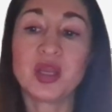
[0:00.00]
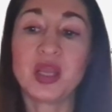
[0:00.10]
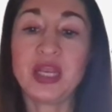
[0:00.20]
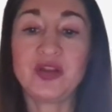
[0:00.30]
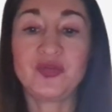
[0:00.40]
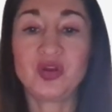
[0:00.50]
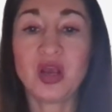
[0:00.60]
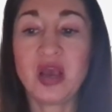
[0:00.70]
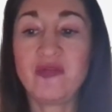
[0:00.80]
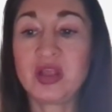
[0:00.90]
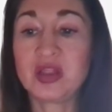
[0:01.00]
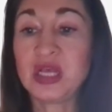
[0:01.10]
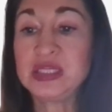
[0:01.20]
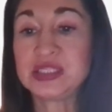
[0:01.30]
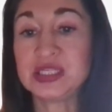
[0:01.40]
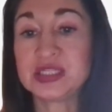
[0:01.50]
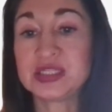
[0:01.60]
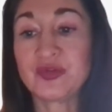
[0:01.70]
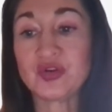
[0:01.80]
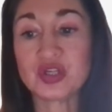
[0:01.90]
and if you have a
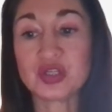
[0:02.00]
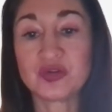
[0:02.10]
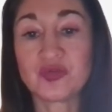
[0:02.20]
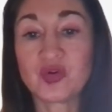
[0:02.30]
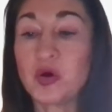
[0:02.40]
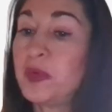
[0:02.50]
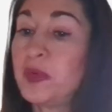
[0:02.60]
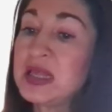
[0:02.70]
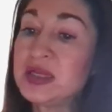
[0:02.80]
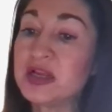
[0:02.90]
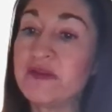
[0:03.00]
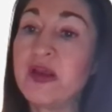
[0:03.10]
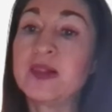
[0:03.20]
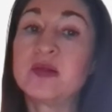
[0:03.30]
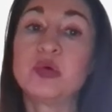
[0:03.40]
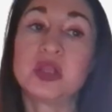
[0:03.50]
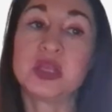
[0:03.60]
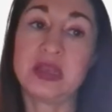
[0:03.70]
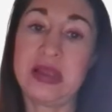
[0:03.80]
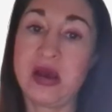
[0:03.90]
licensed version of Copilot available
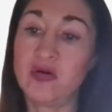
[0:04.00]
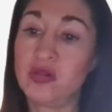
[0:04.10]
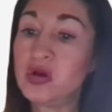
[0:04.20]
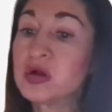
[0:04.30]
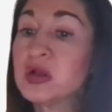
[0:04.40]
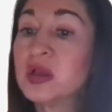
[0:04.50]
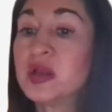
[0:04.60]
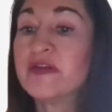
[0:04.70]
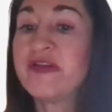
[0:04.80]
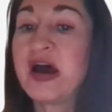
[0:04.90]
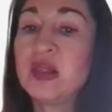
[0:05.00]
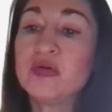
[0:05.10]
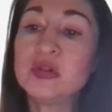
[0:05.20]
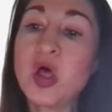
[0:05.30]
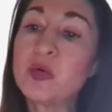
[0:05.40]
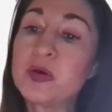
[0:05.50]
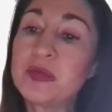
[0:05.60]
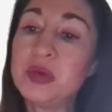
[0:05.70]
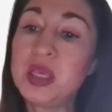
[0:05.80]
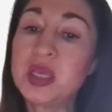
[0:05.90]
in Outlook, follow along
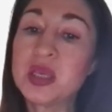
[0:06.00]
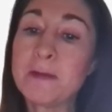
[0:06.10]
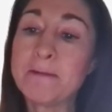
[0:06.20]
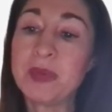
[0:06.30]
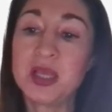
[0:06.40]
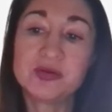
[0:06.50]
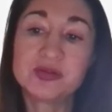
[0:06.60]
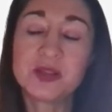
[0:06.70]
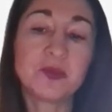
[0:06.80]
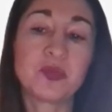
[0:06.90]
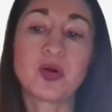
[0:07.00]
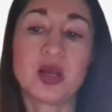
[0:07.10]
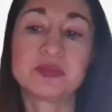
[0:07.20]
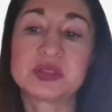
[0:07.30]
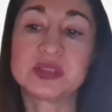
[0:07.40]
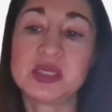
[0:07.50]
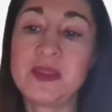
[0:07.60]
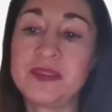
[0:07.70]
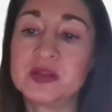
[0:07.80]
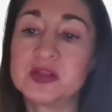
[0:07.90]
with me by using the prompts
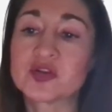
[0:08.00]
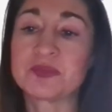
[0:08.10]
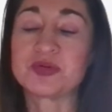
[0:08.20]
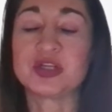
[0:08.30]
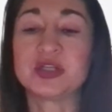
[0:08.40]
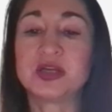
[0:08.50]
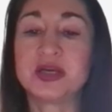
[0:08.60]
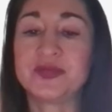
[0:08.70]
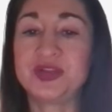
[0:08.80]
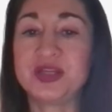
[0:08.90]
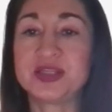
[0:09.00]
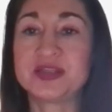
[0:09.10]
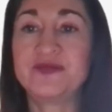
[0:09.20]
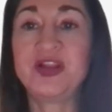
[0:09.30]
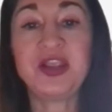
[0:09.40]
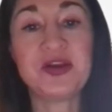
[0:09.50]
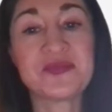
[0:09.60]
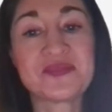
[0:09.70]
in the description of this video.